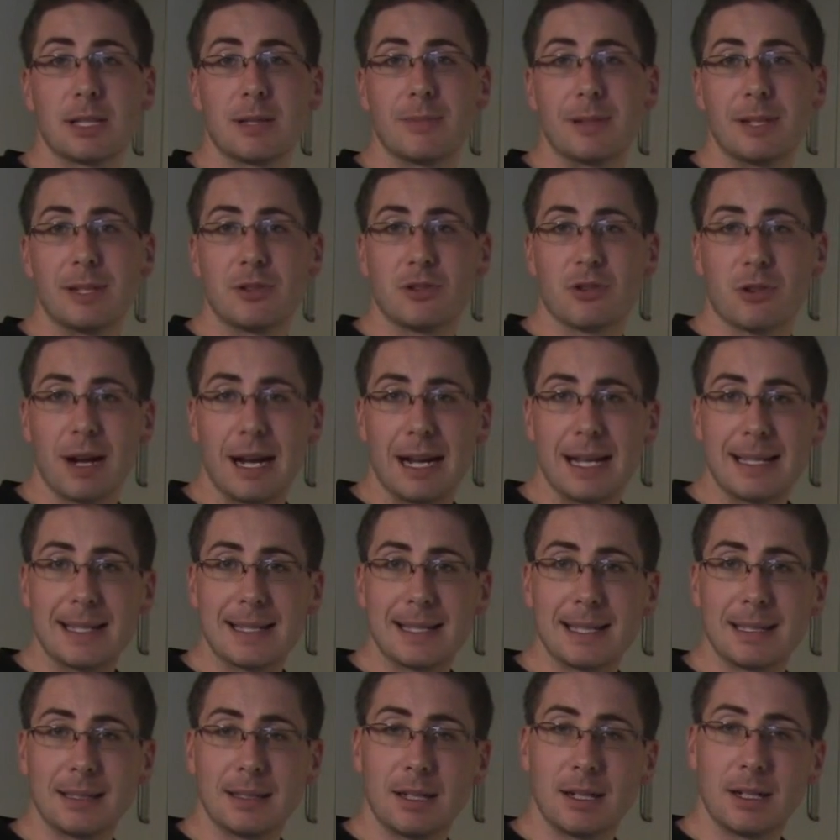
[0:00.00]
to be dried
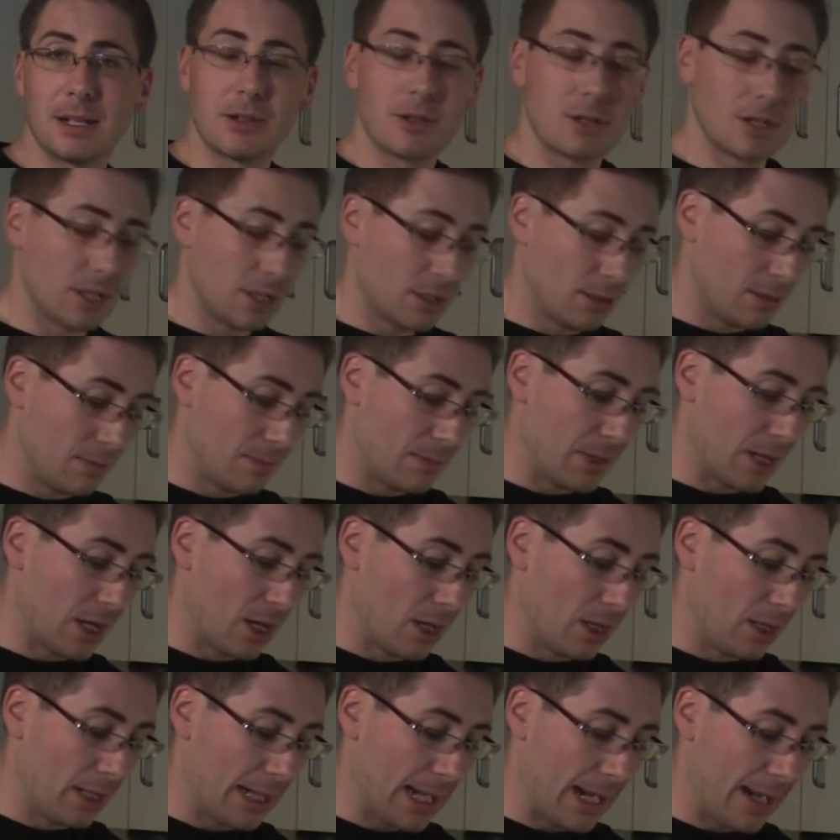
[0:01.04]
cilantro, but
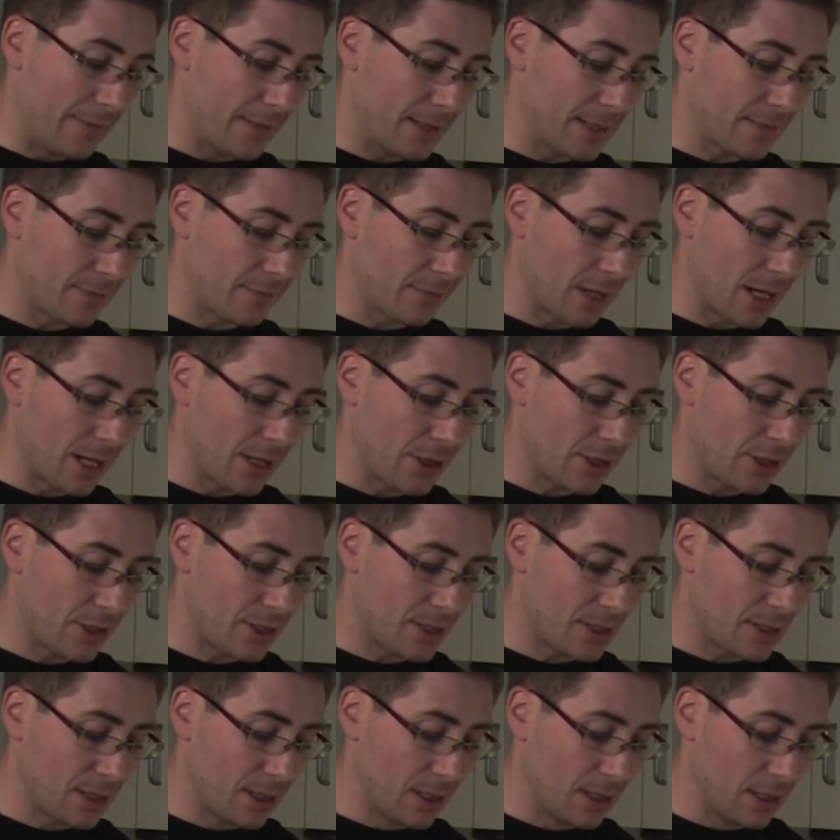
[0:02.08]
all I have is fresh.
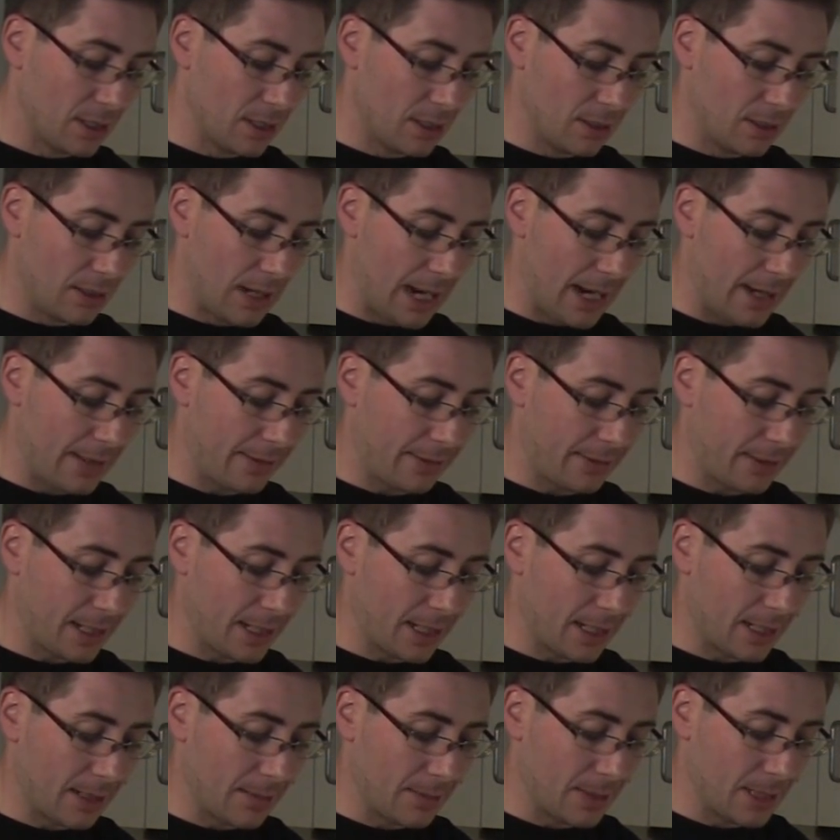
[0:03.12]
So I
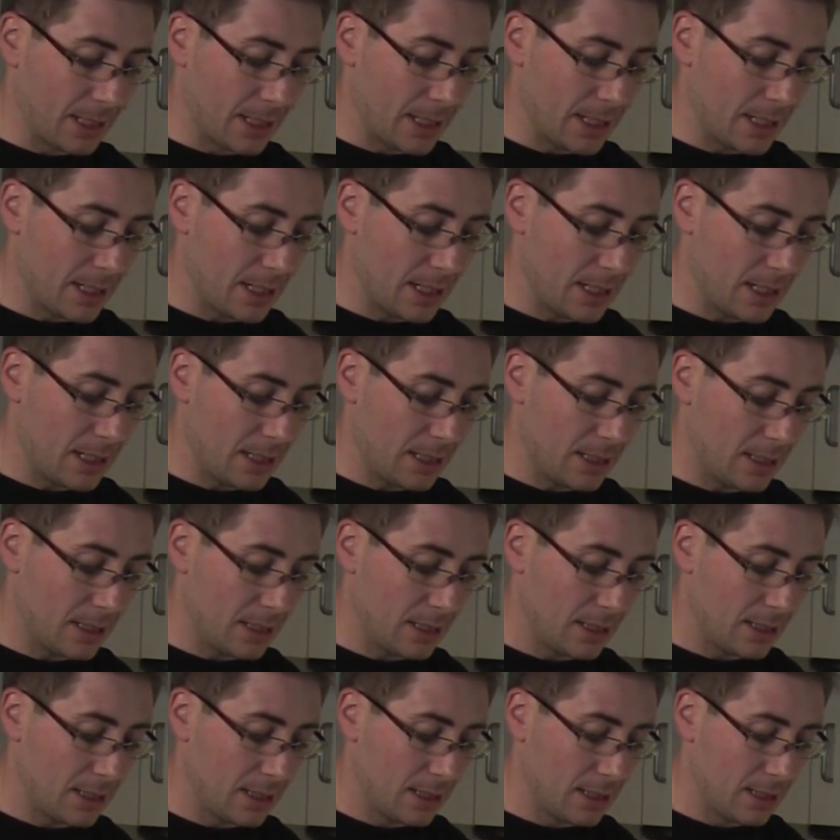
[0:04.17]
think I'm gonna
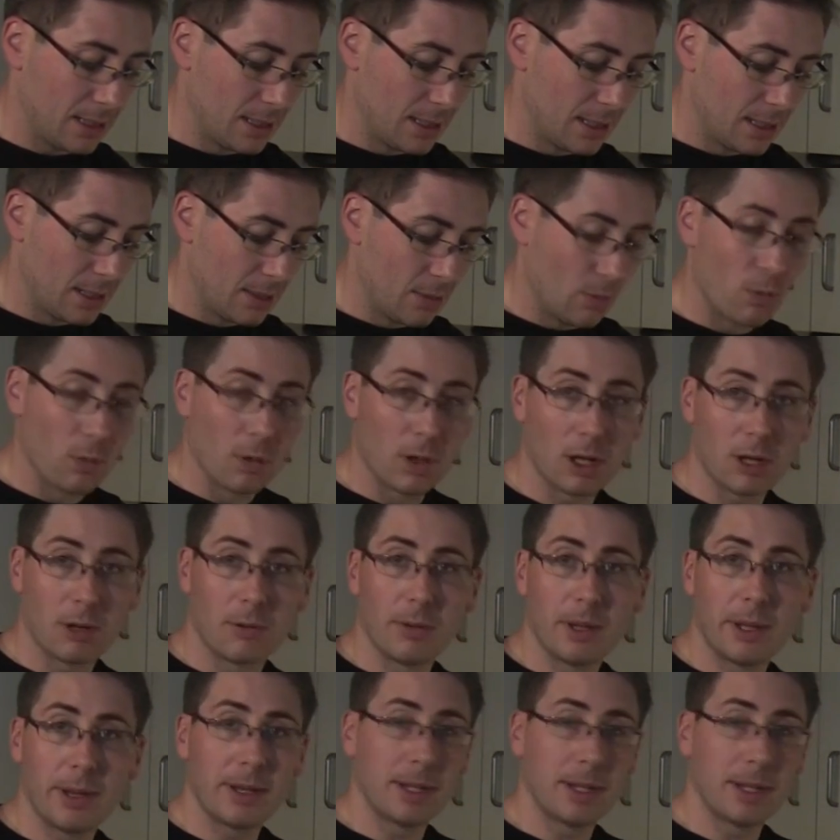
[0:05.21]
work with